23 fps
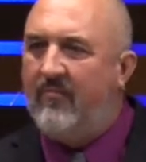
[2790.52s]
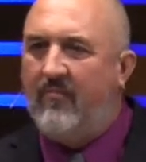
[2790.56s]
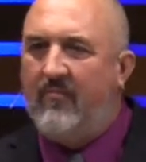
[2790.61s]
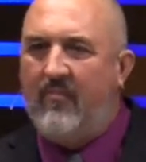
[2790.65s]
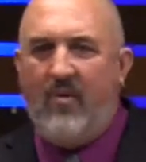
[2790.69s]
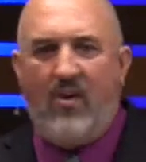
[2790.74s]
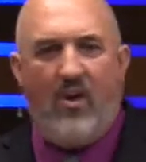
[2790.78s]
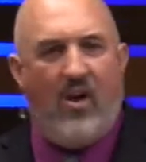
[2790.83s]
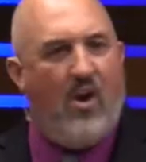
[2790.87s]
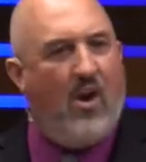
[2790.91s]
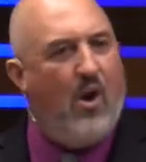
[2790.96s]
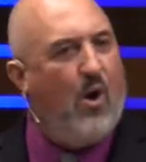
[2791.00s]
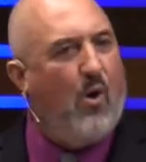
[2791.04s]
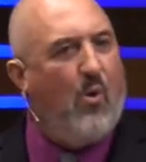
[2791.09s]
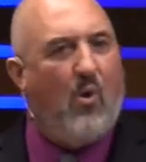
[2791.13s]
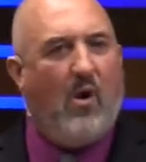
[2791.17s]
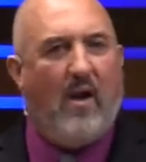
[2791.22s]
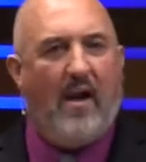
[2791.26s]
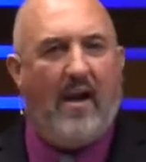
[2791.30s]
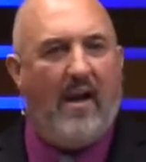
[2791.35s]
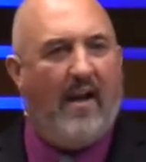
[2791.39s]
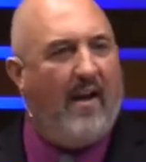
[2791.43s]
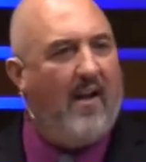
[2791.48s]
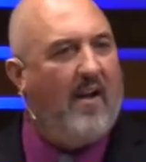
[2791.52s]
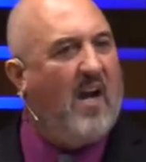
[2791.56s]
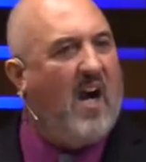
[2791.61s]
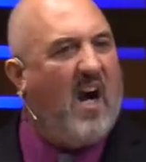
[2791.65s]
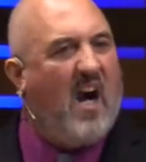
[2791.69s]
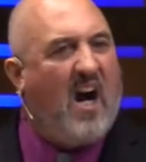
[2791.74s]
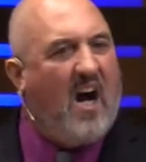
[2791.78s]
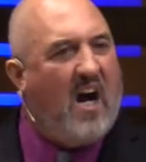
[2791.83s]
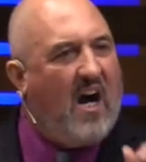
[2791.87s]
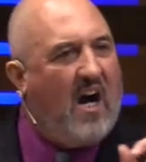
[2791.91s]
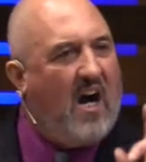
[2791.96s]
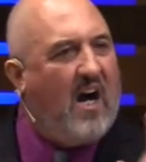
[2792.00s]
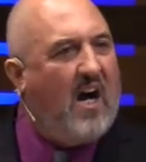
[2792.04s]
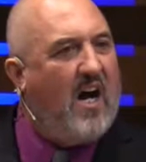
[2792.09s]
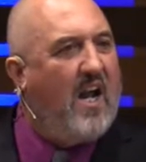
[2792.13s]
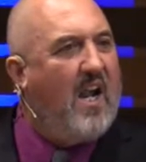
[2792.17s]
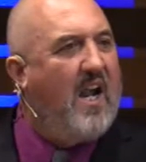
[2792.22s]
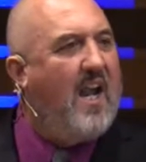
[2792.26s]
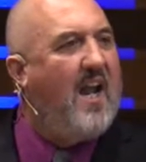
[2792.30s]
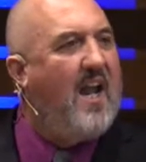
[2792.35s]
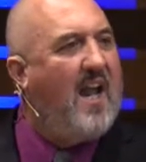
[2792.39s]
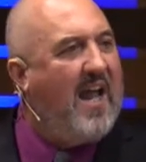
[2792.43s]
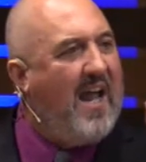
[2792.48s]
No way.
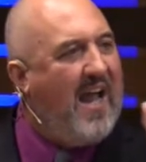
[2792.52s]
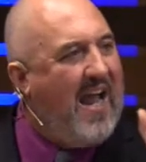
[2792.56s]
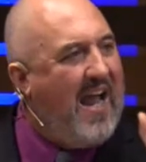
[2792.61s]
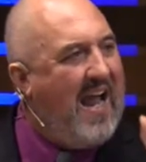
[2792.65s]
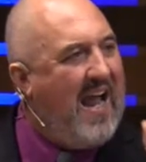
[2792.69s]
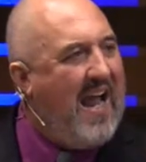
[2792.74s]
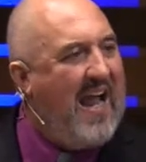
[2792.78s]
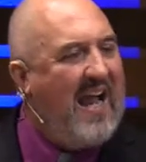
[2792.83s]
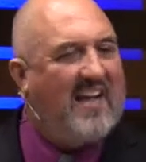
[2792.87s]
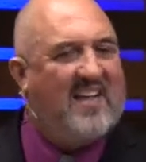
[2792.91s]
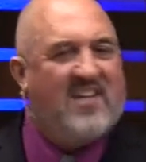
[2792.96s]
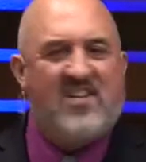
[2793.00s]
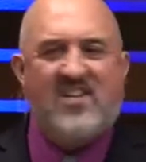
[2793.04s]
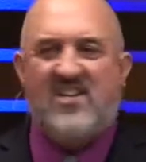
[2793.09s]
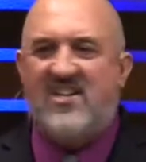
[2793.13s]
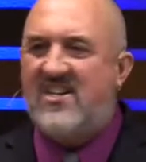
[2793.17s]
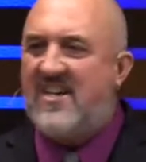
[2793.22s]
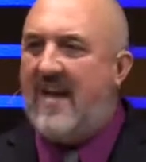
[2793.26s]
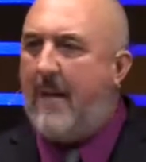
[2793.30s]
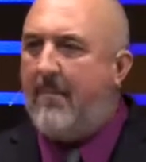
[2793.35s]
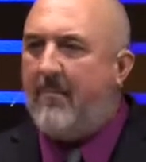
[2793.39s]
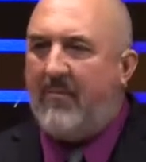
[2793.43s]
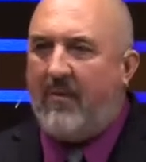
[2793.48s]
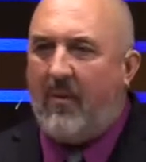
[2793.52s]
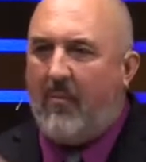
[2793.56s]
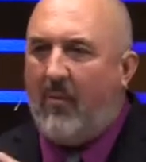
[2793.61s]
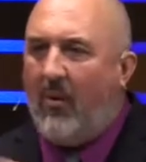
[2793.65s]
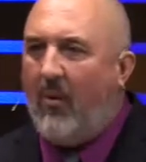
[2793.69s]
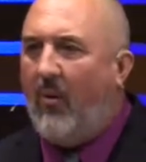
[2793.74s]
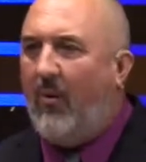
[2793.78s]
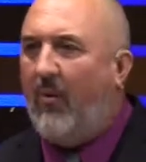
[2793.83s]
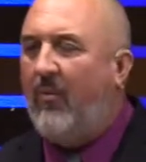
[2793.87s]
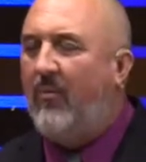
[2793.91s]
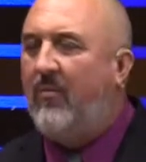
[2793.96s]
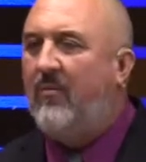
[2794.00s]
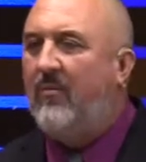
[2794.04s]
Unacceptable.